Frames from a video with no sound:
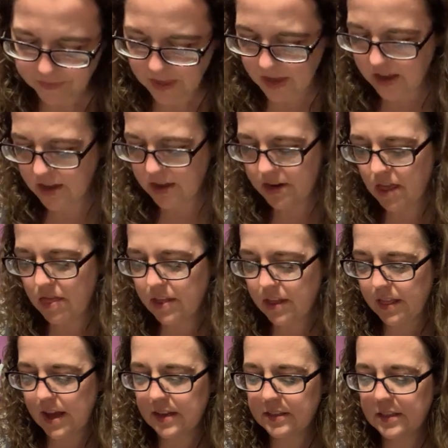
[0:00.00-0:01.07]
And the
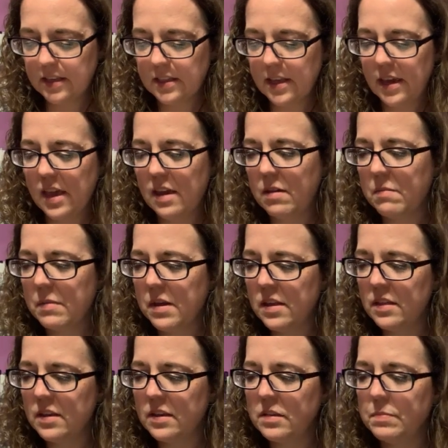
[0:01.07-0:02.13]
last thing that came in
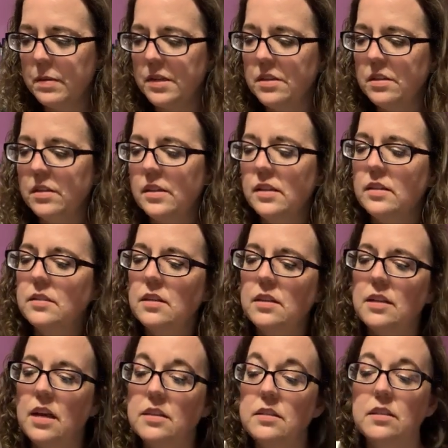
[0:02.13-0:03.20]
this bundle is
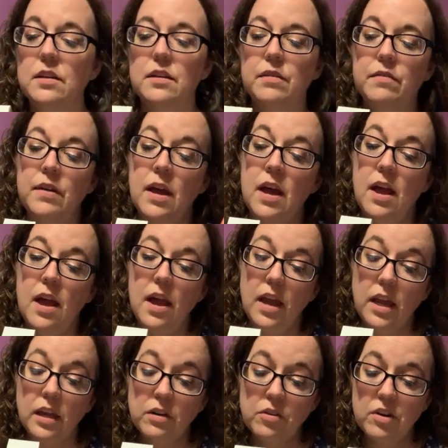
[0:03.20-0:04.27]
Intensive
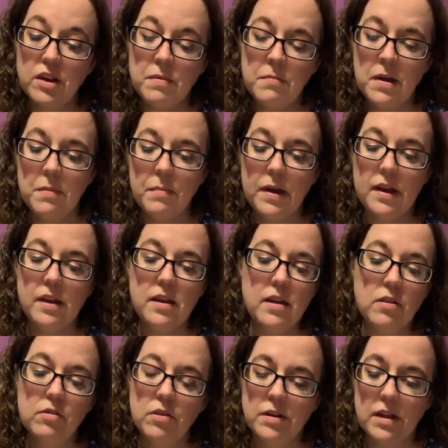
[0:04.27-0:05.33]
Hand Cream by
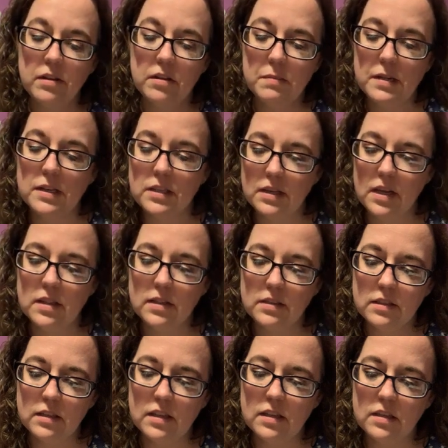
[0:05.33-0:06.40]
Grown Alchemist, and
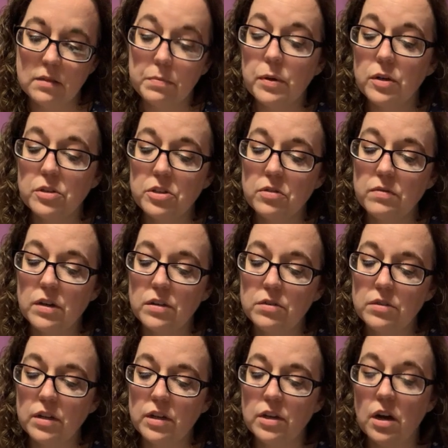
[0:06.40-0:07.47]
this is Persian
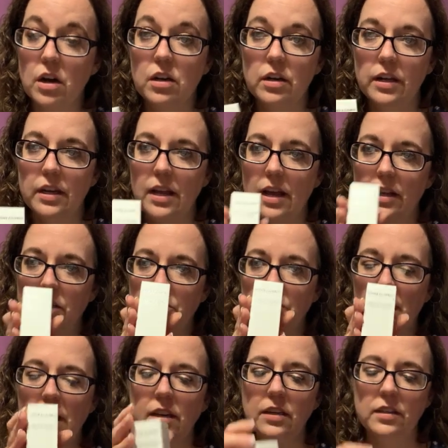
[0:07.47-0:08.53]
Rose and Argan
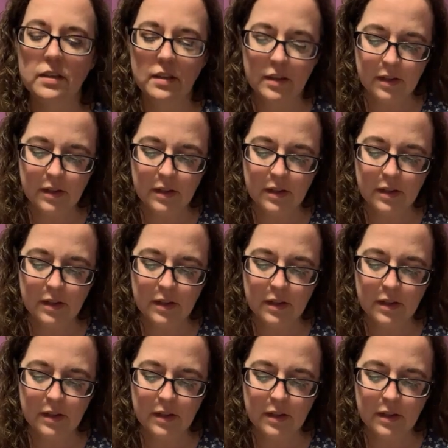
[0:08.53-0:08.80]
Extract.